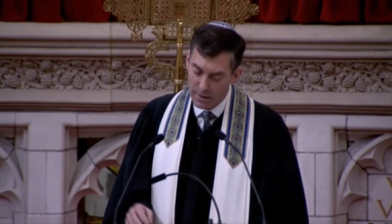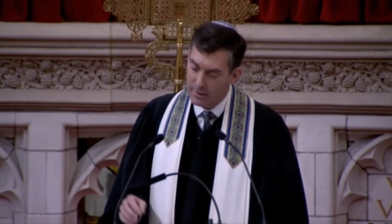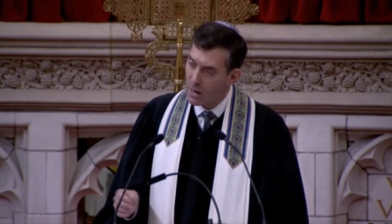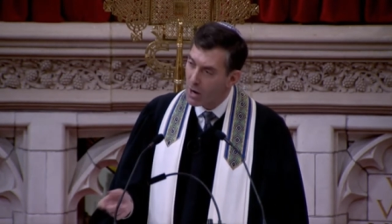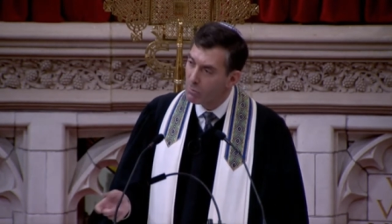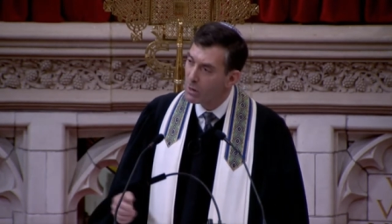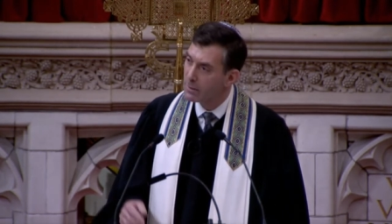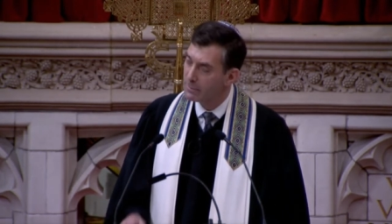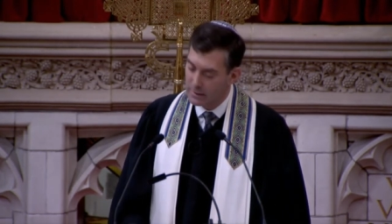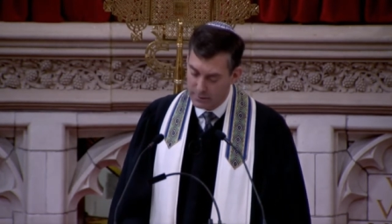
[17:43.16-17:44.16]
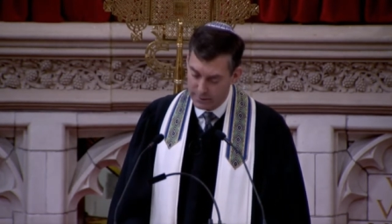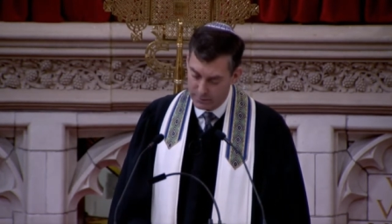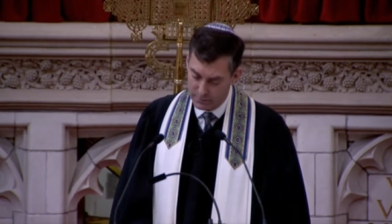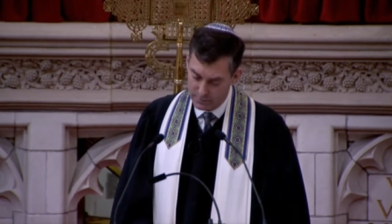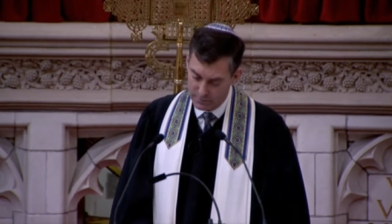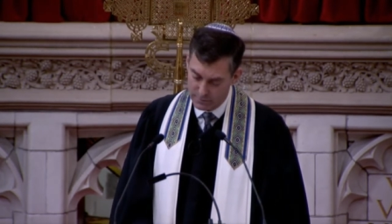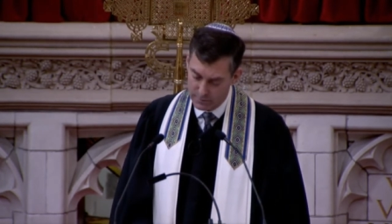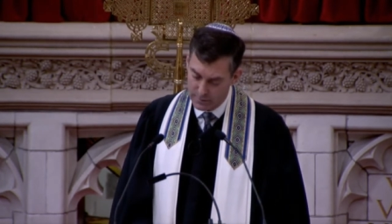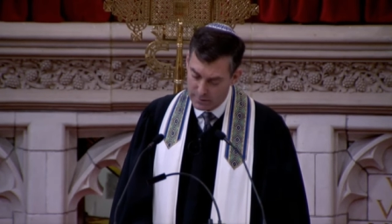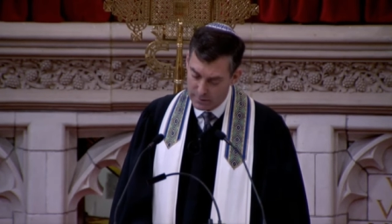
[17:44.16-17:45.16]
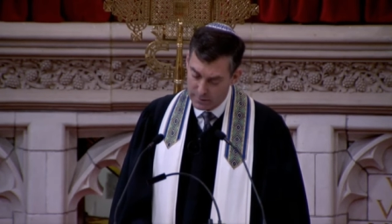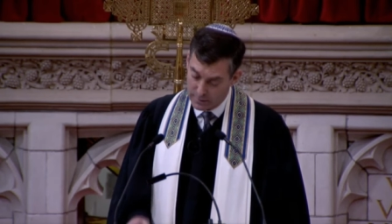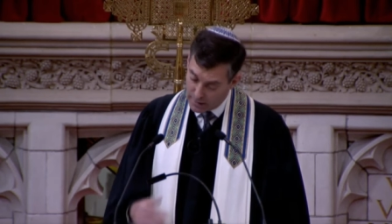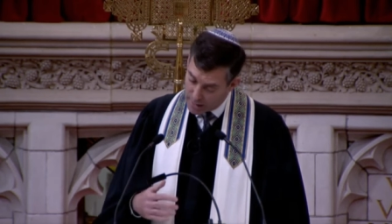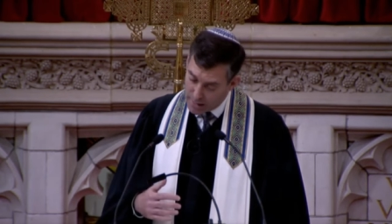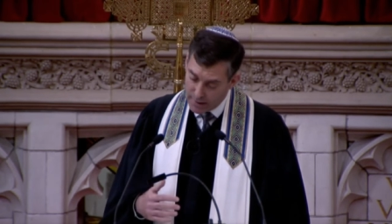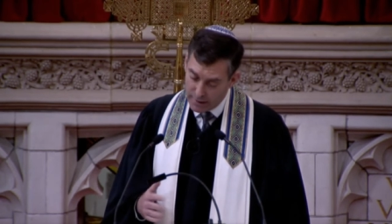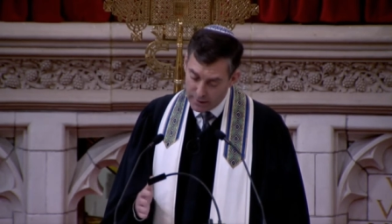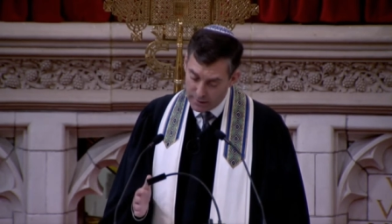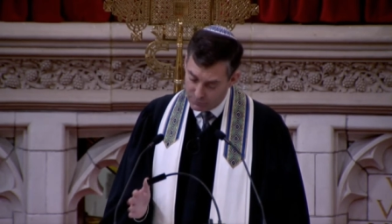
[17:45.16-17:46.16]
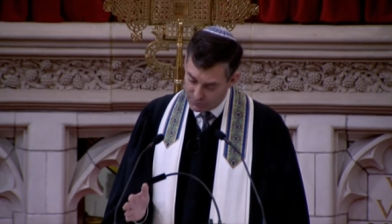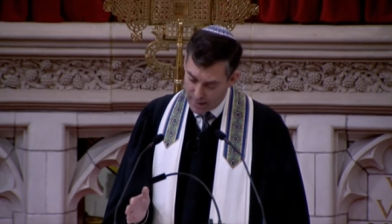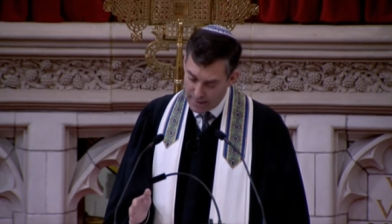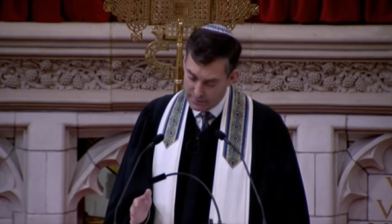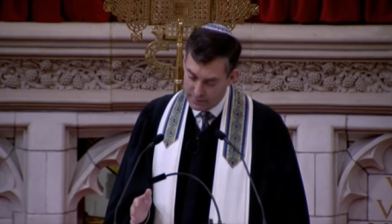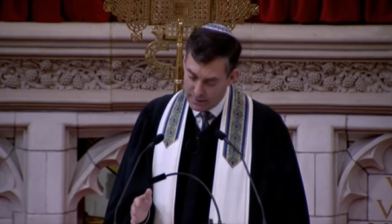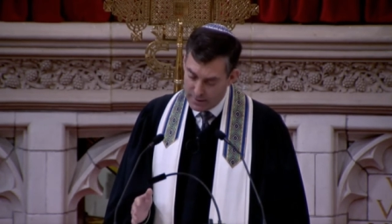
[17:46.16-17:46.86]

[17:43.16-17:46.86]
Now, I want to be clear. I, in fact,